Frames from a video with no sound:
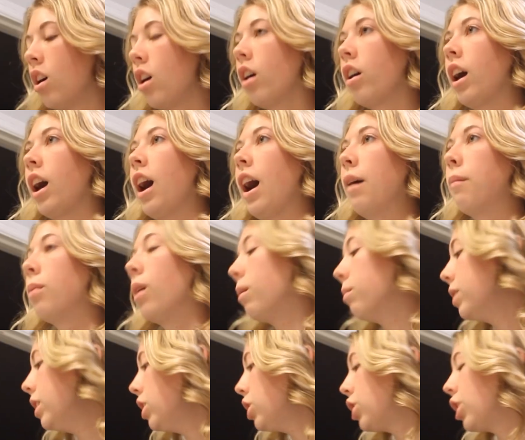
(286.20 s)
Okay, I
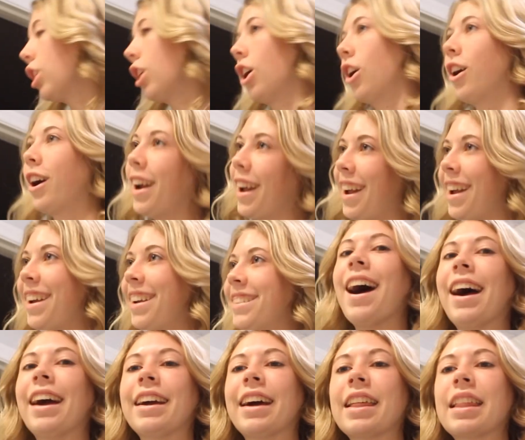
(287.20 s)
probably should hurry.
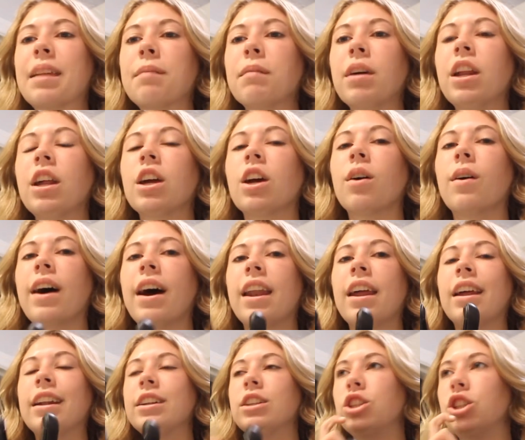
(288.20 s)
I guess I'm gonna go ahead and